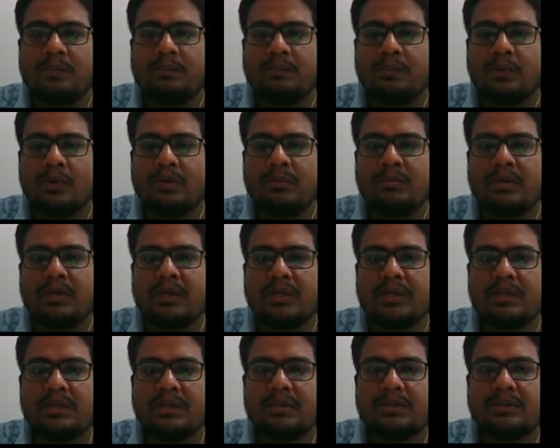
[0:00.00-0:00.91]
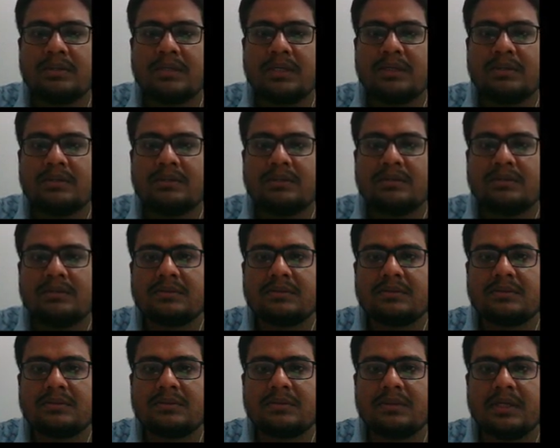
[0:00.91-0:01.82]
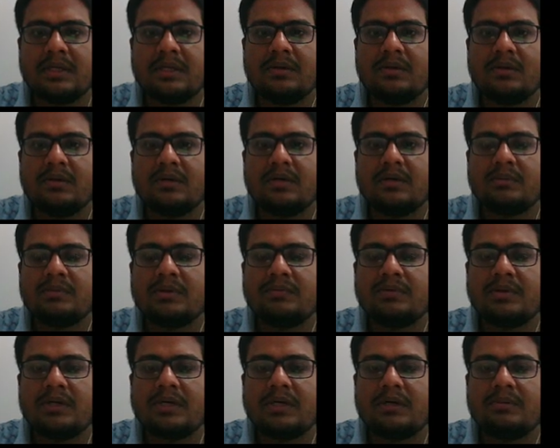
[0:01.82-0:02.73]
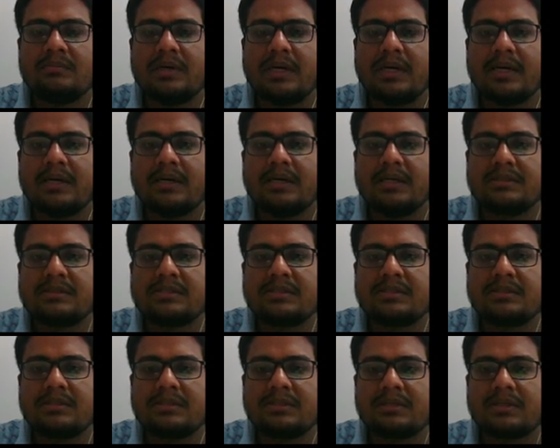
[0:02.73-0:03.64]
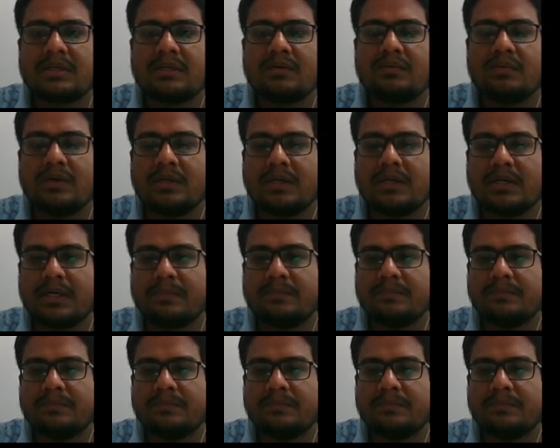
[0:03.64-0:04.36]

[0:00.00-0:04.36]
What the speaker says: probability that an odd number will come at least one time.